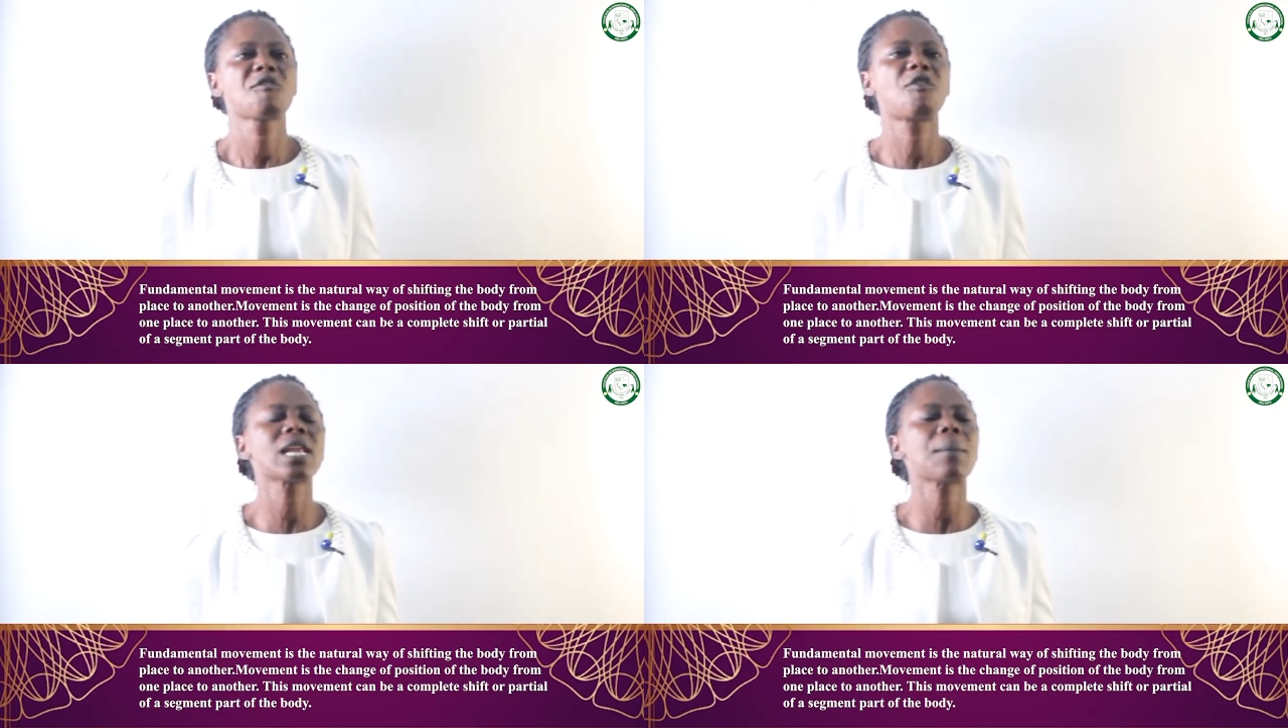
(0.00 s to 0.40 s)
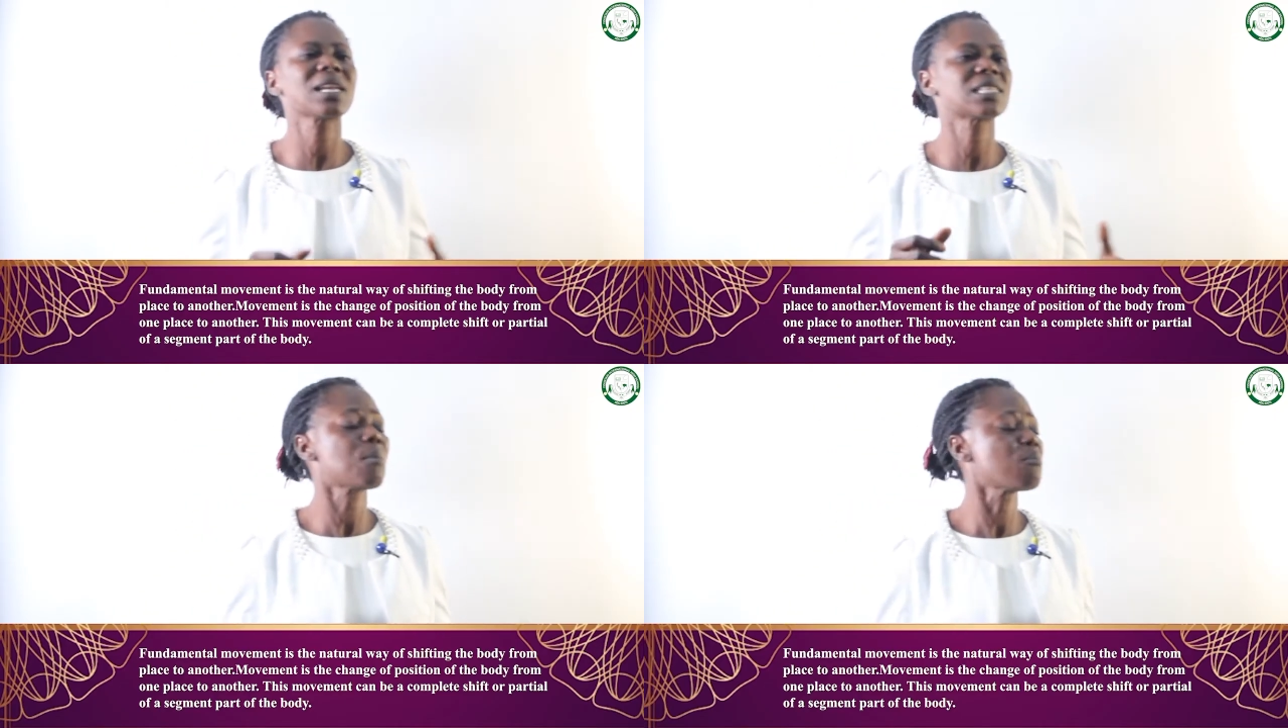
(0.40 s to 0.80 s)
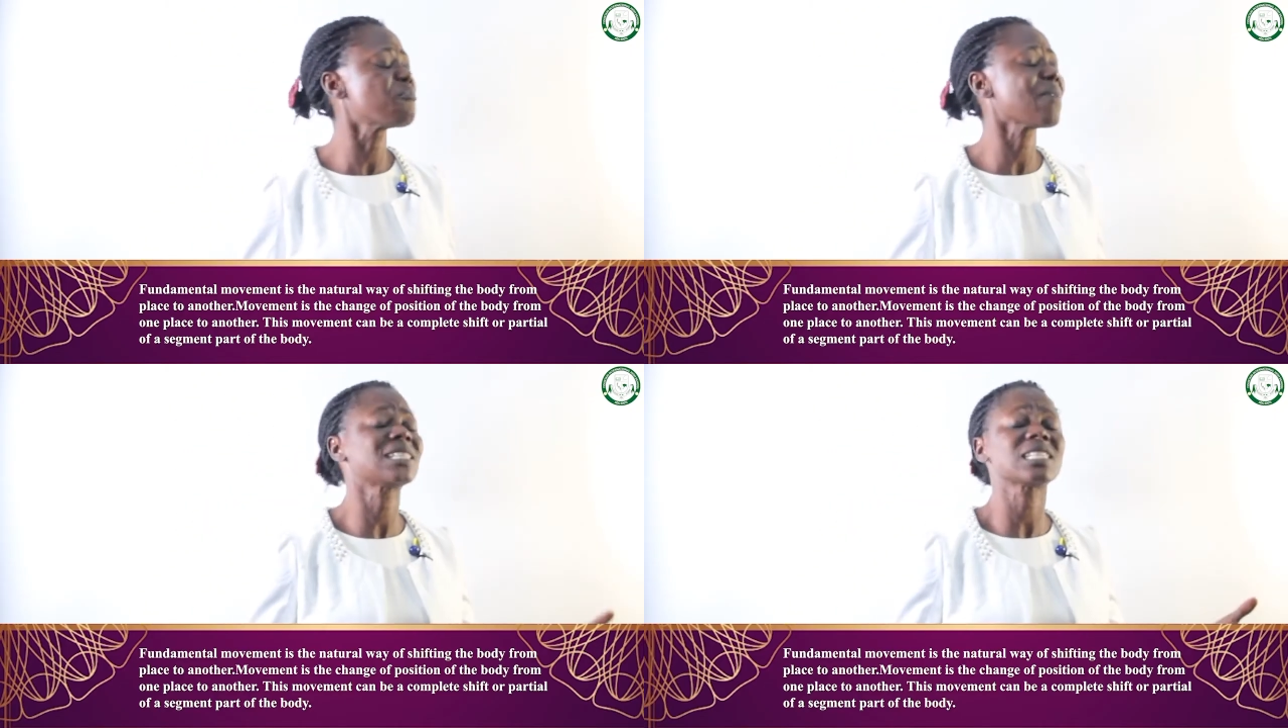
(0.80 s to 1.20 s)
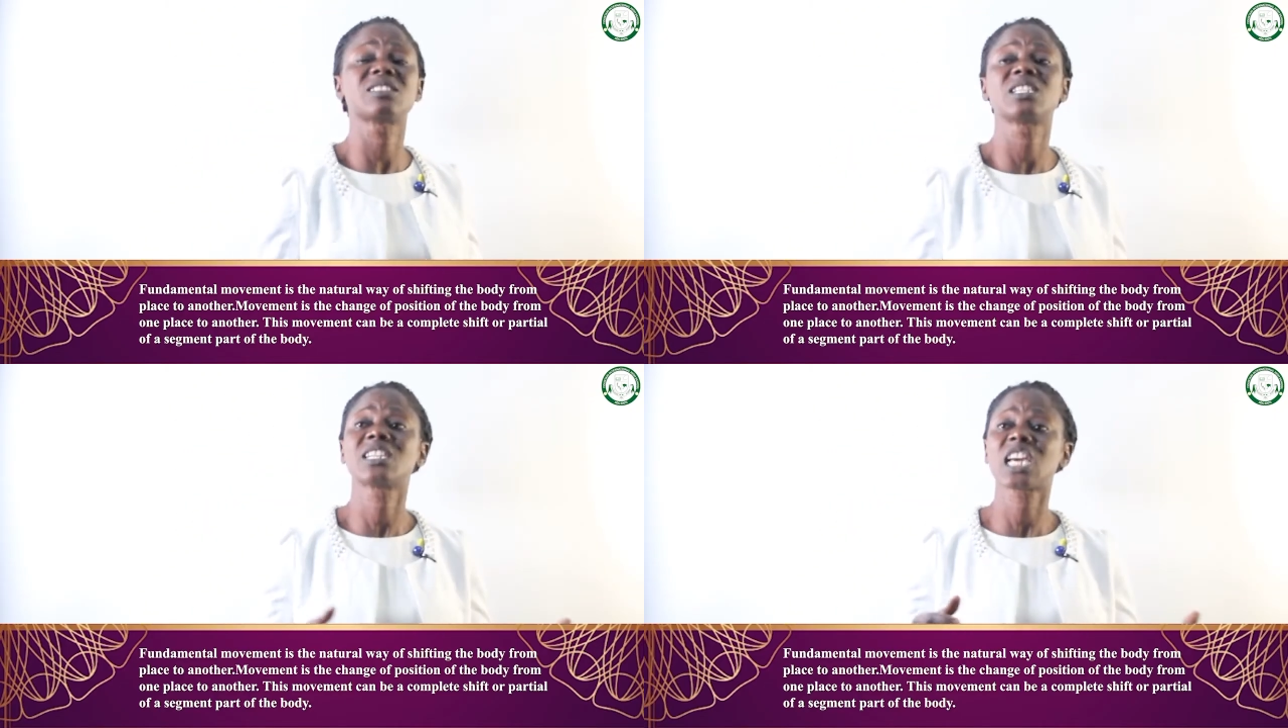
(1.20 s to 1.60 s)
Fundamental movement
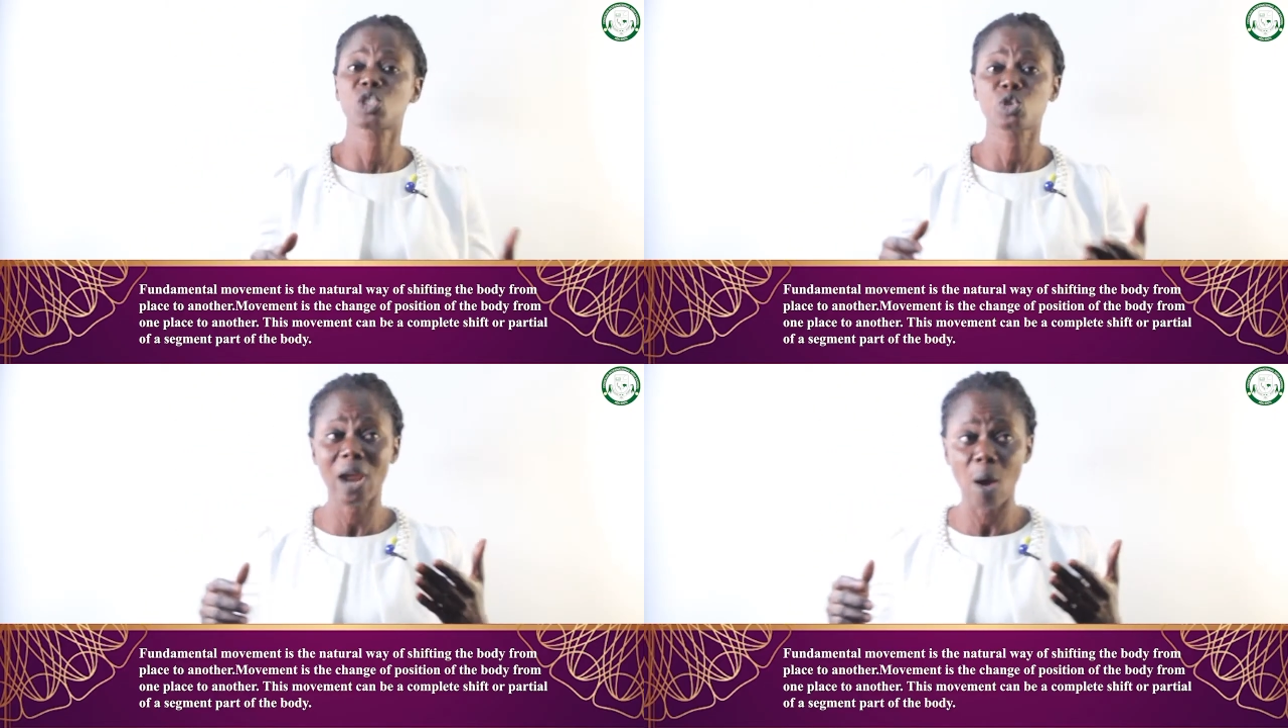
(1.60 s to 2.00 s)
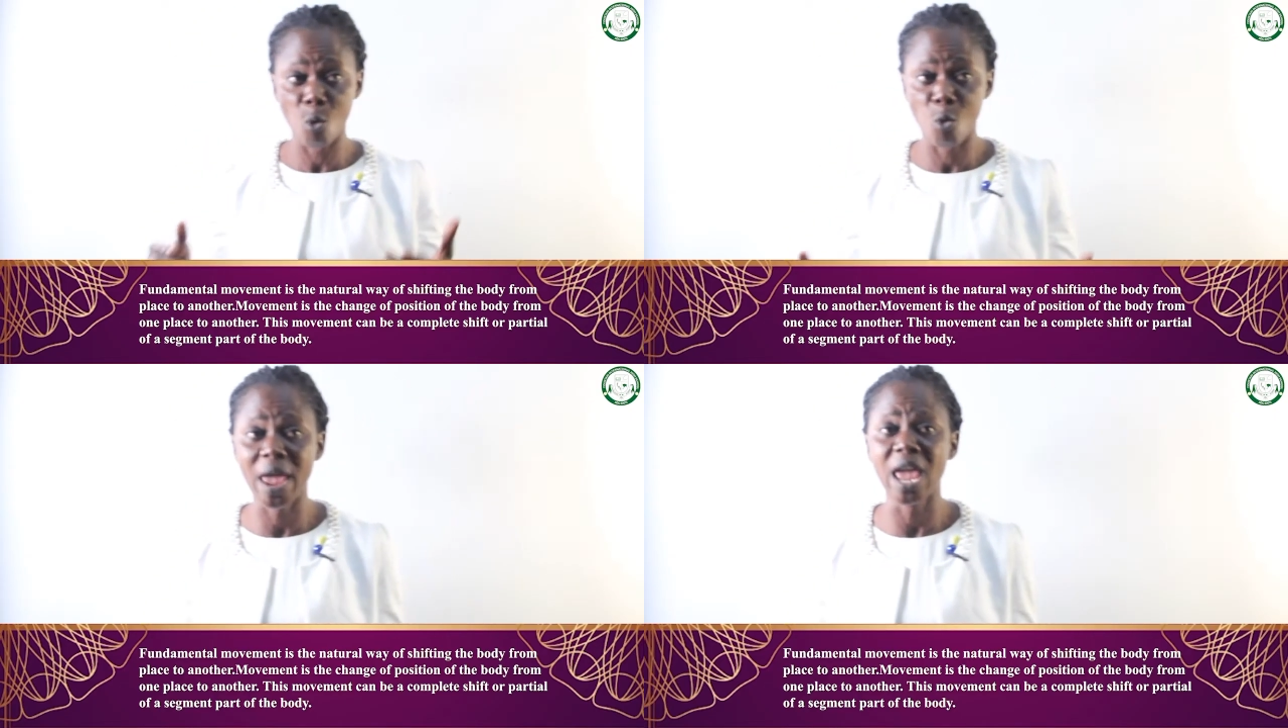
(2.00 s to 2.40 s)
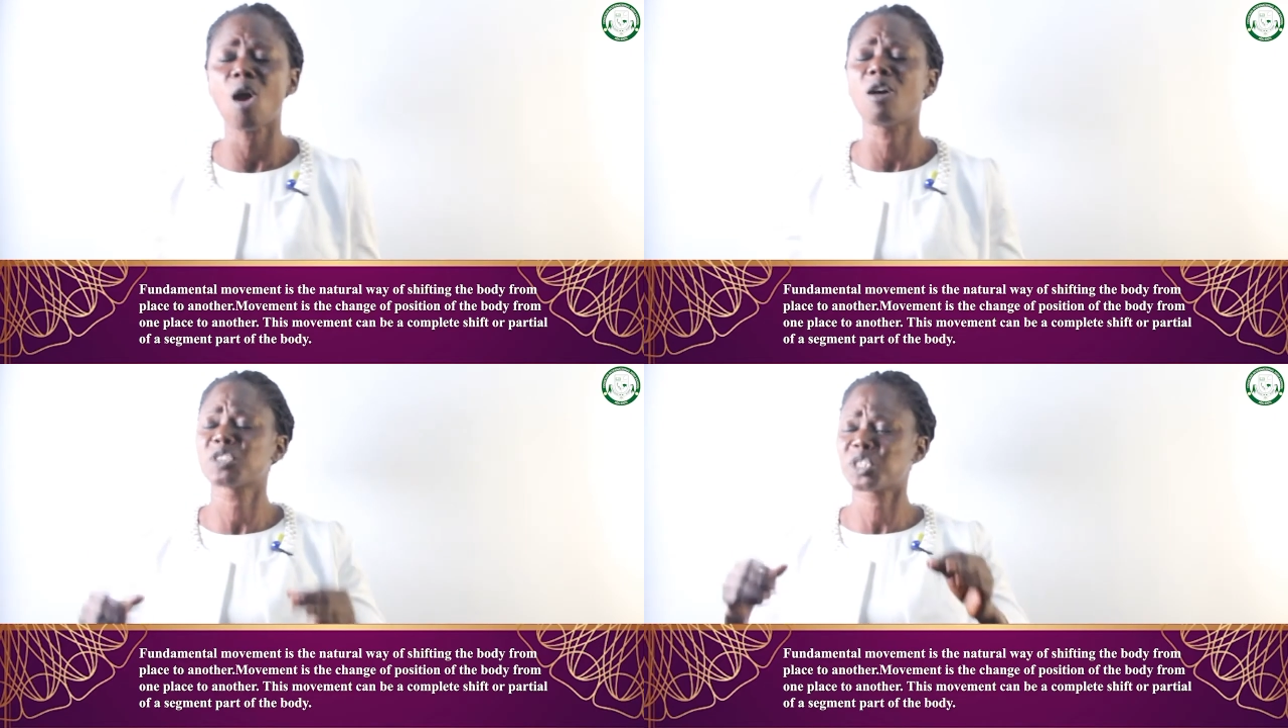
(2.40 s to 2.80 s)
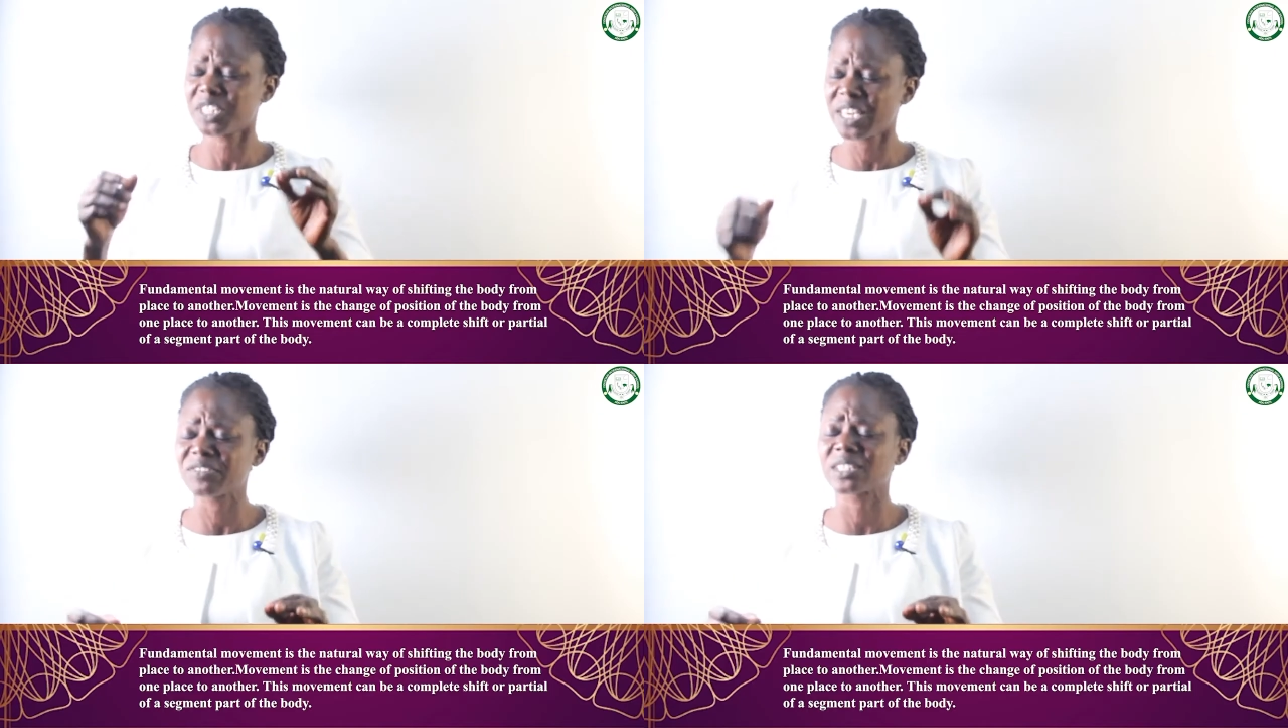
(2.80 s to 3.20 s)
is the natural way of
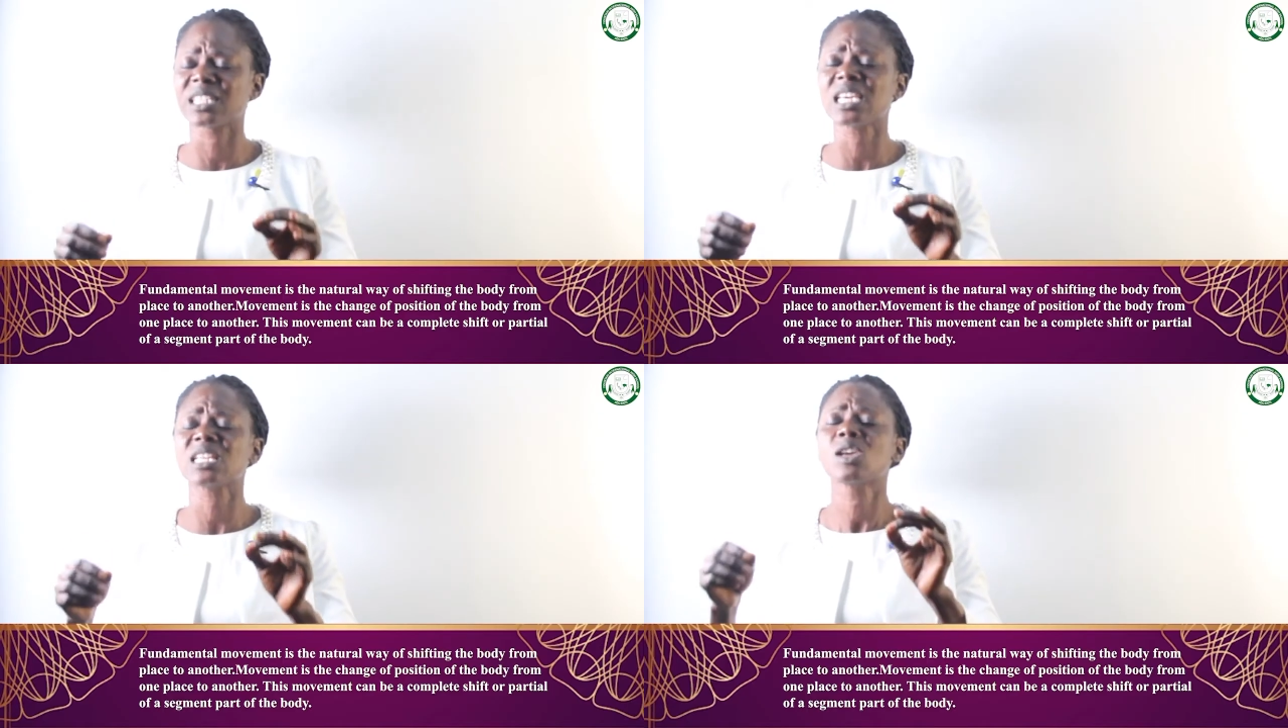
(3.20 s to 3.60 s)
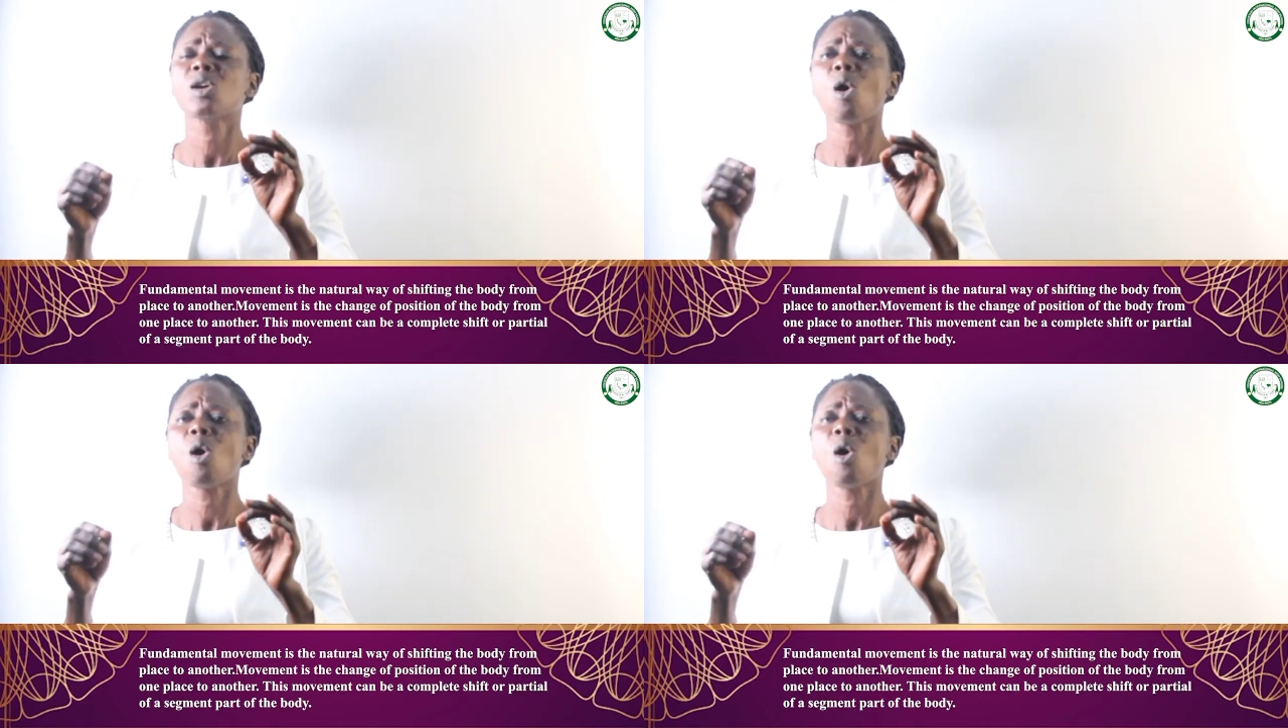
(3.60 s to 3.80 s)
shifting